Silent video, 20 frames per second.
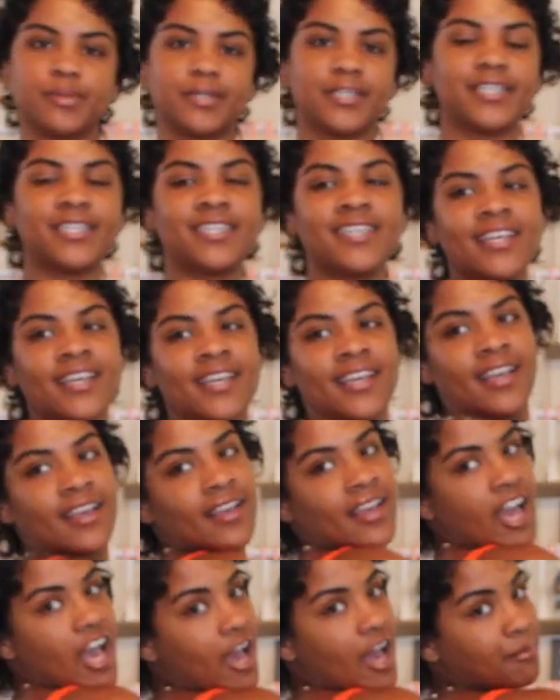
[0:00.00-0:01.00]
But
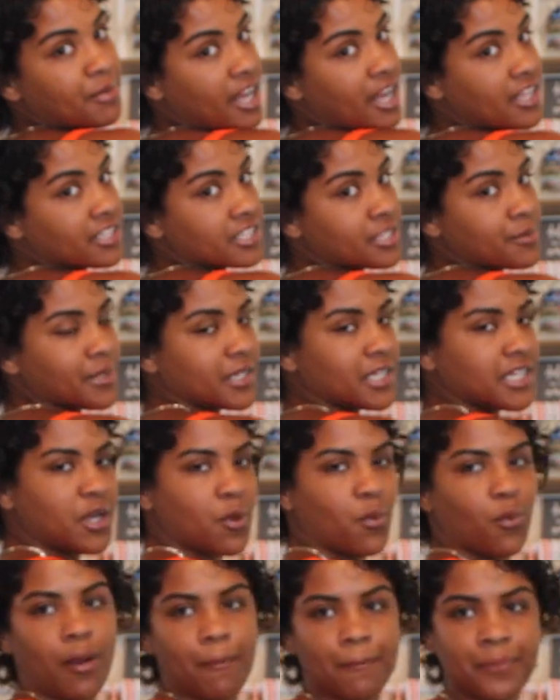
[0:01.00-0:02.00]
I'm not typically
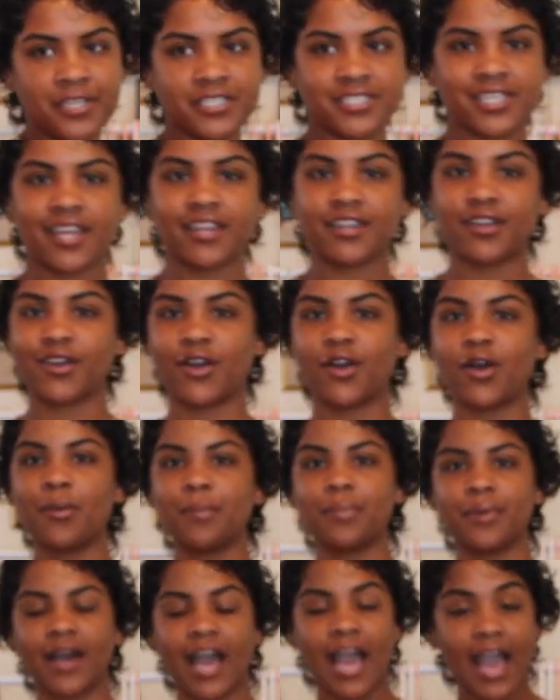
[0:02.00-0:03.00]
a one-piece kind of girl,
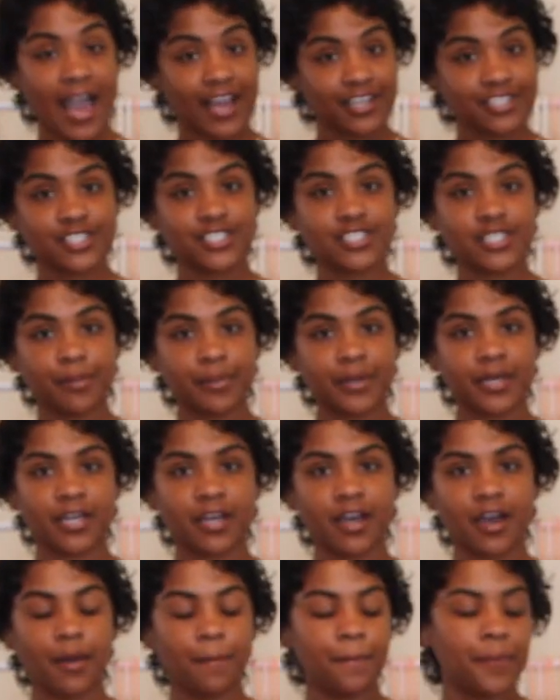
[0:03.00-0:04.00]
but I actually did
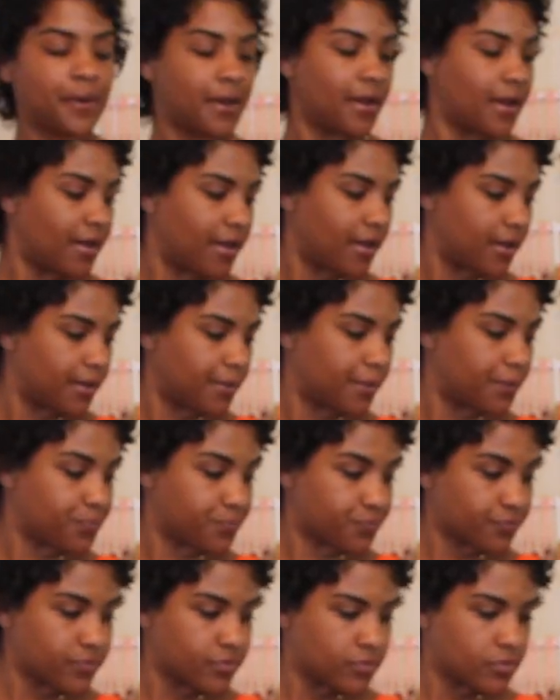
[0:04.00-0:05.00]
pick up
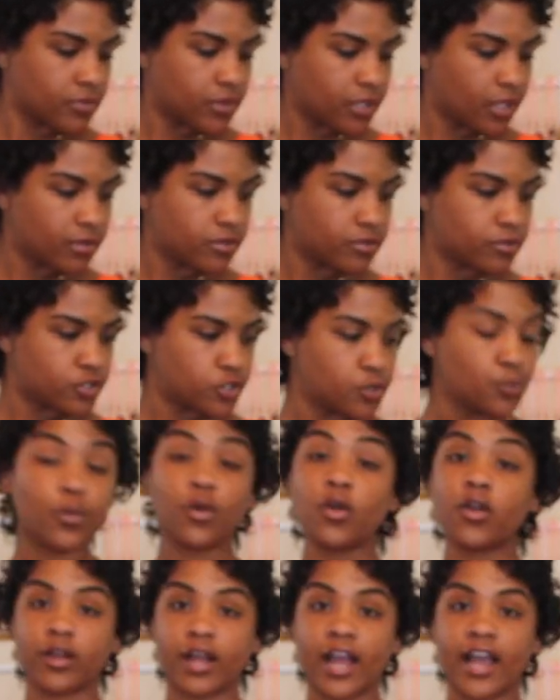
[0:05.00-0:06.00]
um, two
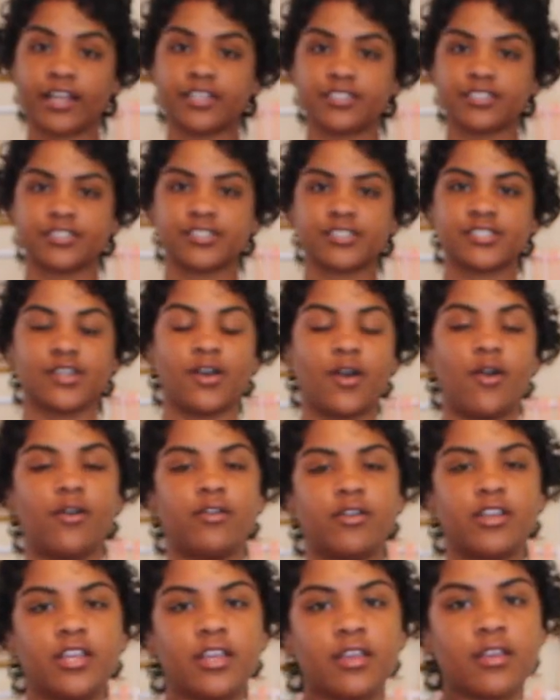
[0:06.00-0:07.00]
more, actually.
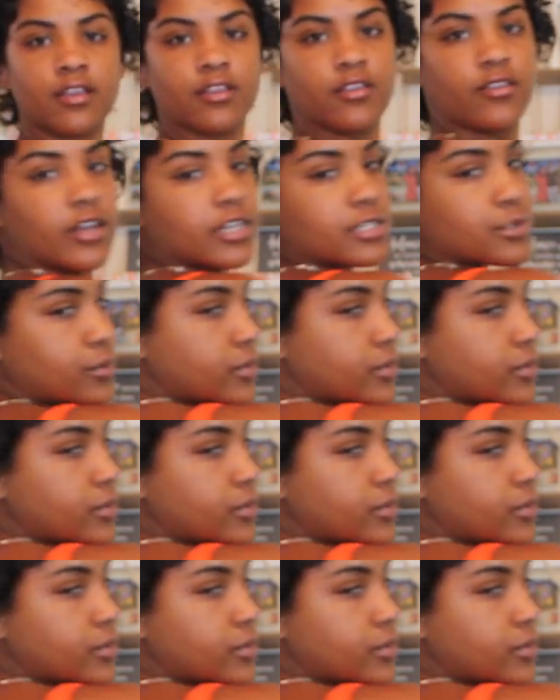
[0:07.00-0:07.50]
So you guys